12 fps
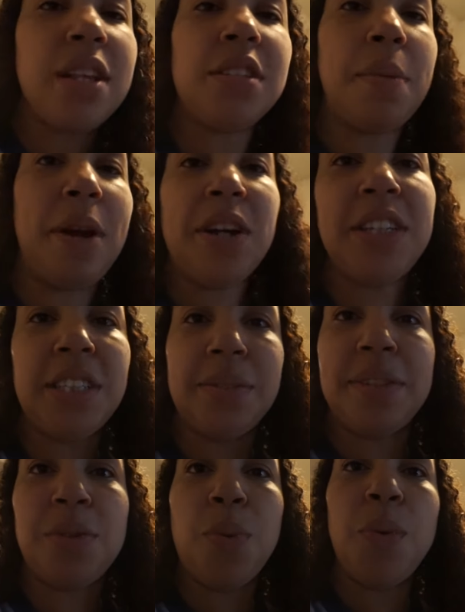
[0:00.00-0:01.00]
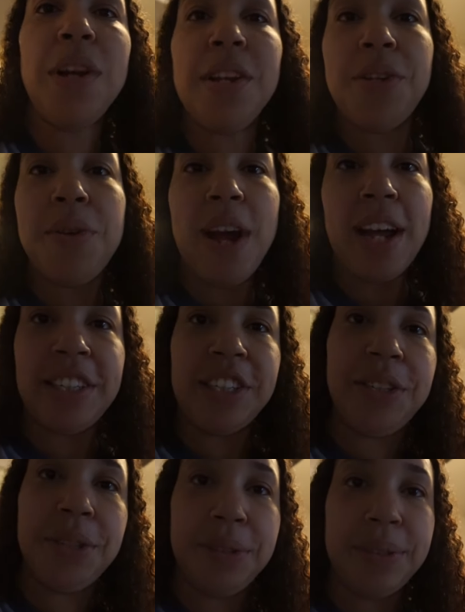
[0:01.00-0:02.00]
so my question was, what do you guys
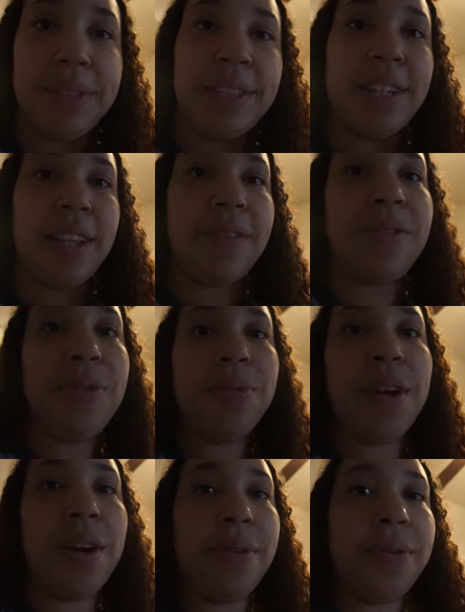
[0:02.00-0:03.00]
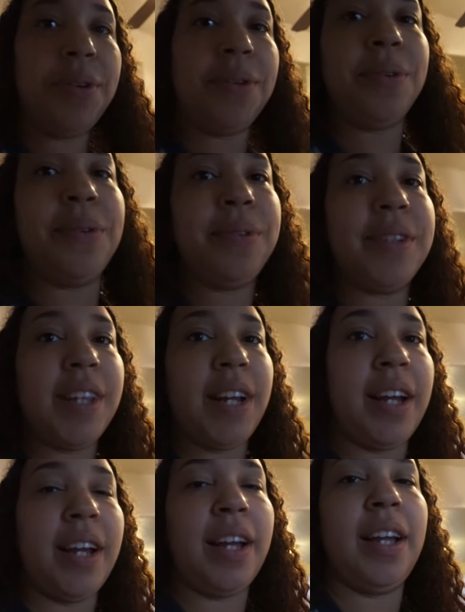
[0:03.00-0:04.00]
use if you don't use
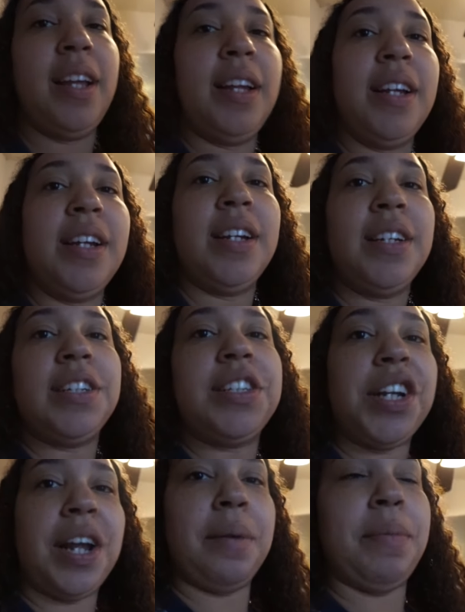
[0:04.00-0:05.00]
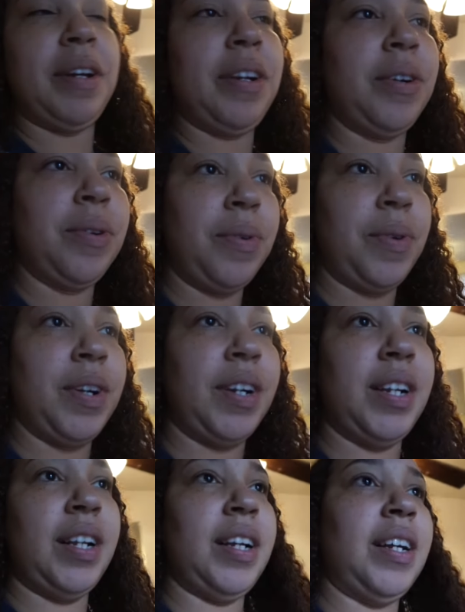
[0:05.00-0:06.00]
the shea butter or
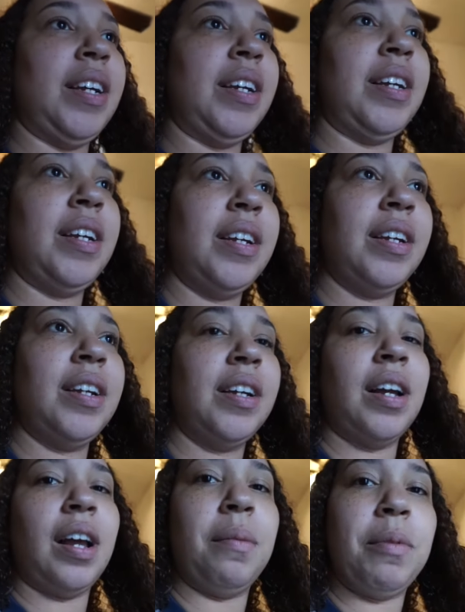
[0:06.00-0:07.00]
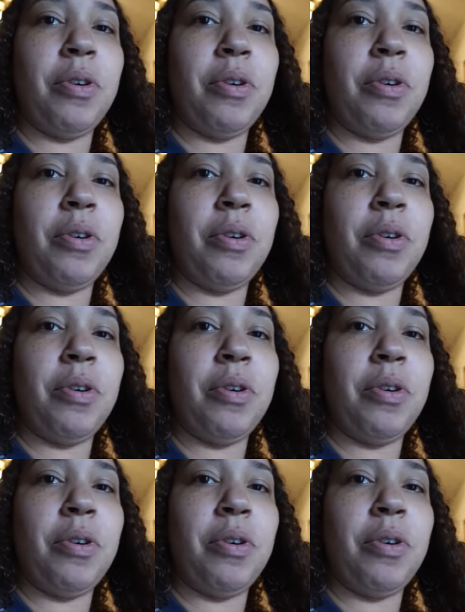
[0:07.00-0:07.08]
the um,